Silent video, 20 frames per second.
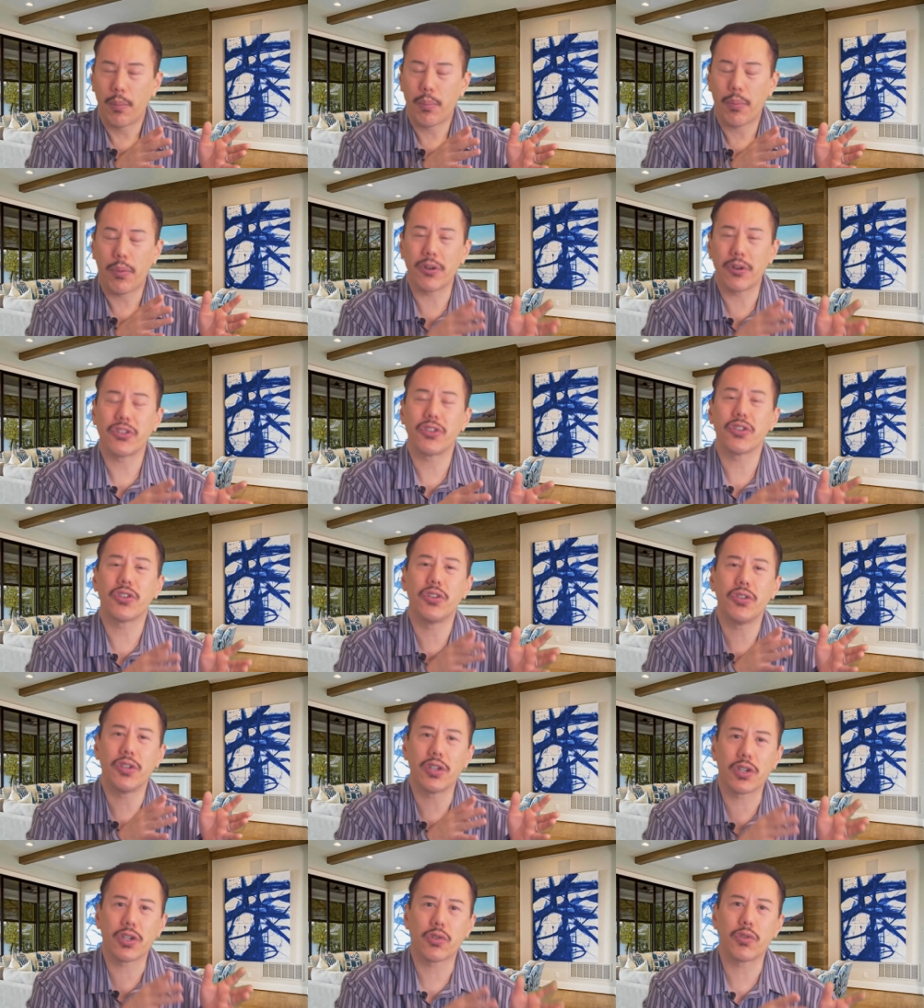
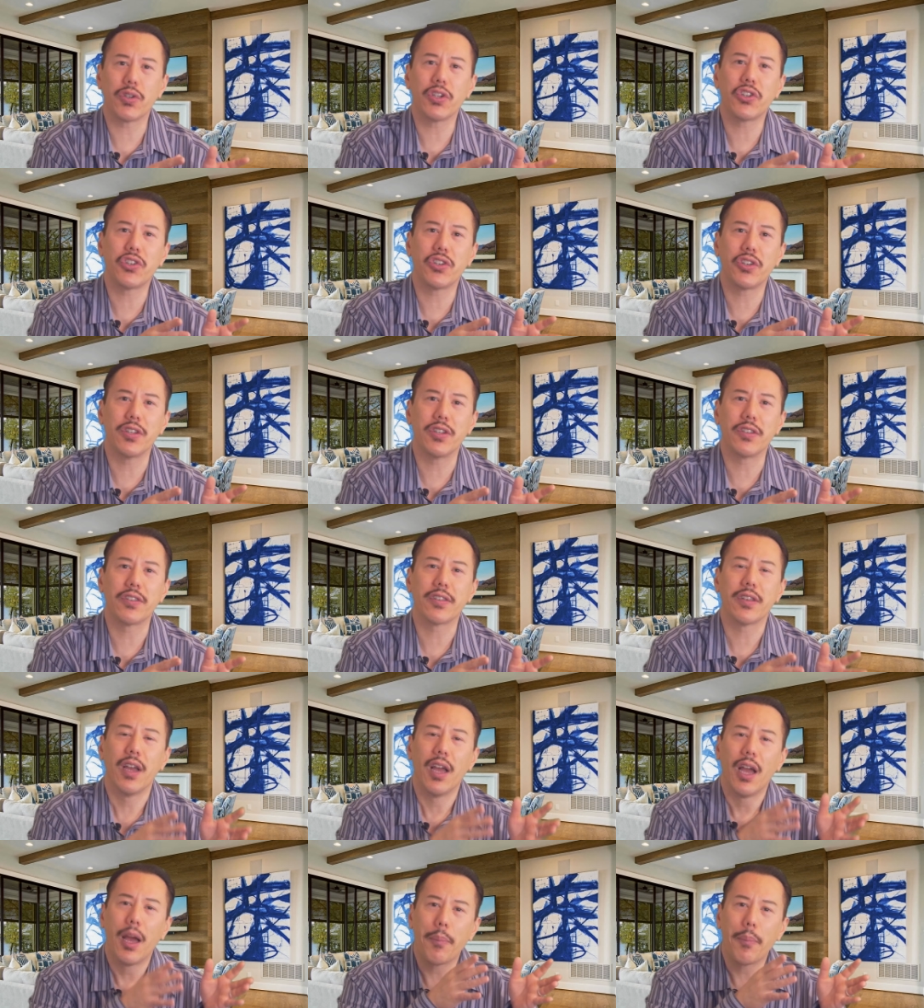persecuted Christians
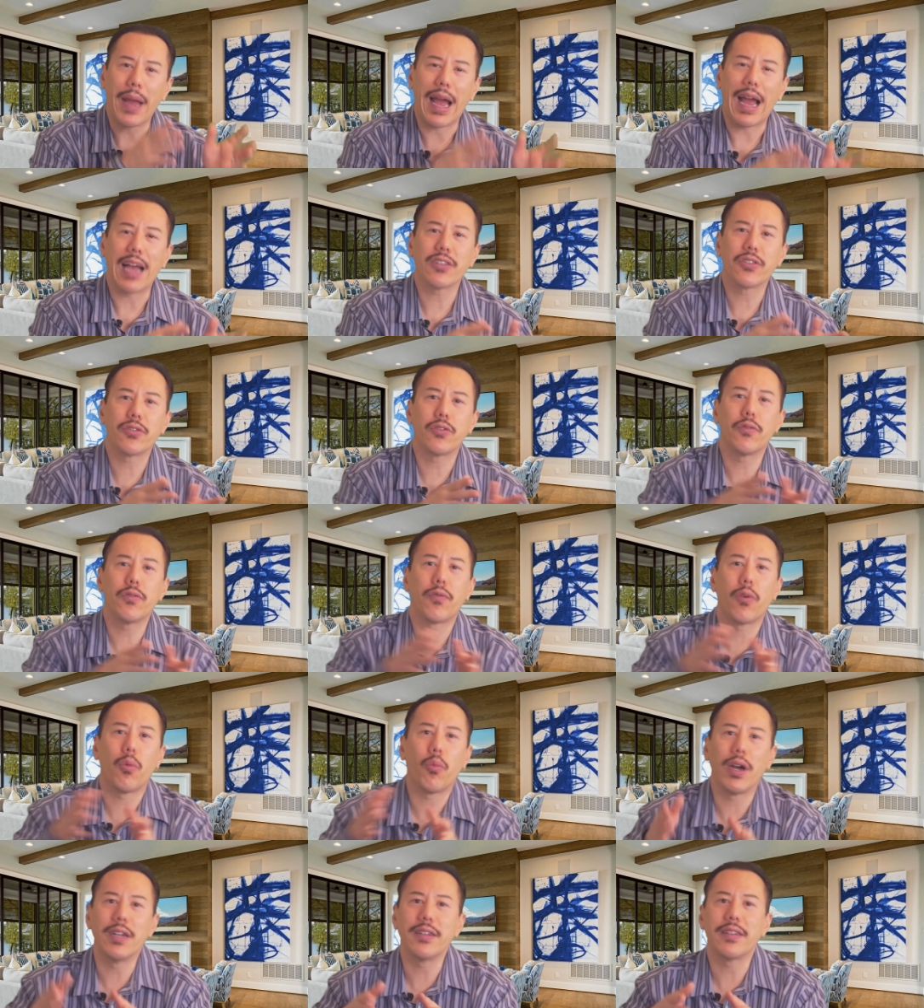passed through
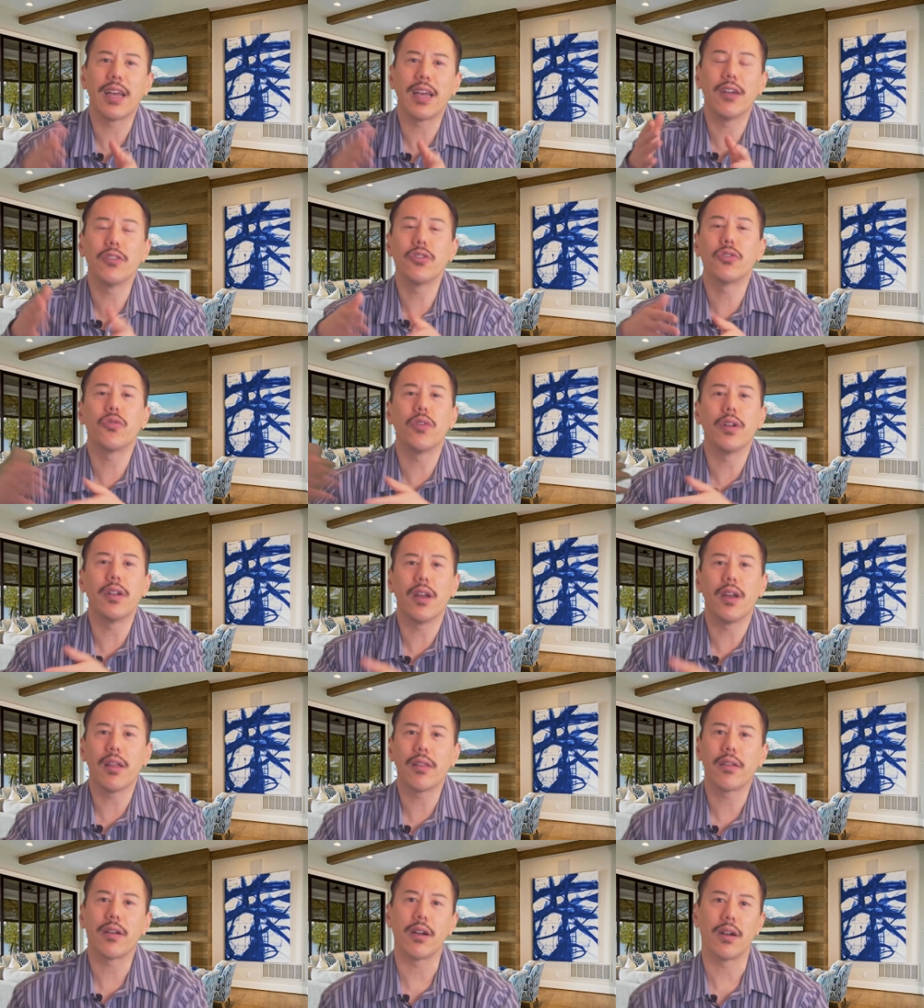from one town to
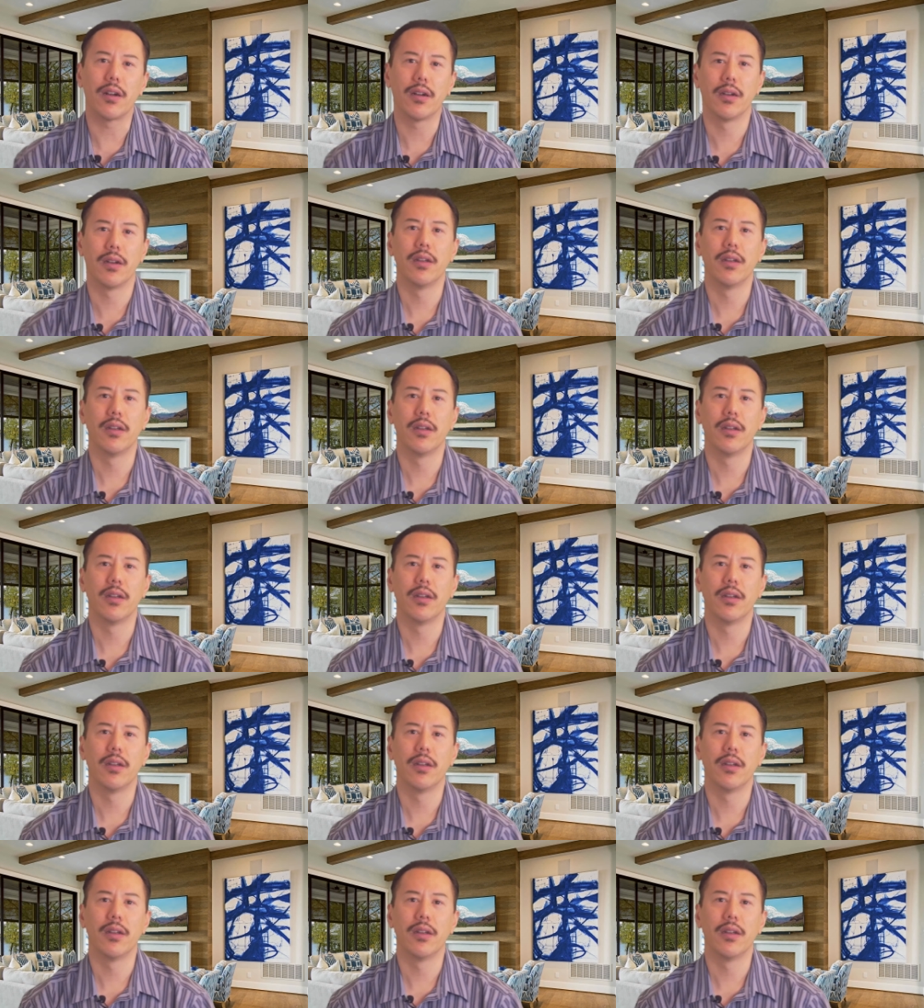another,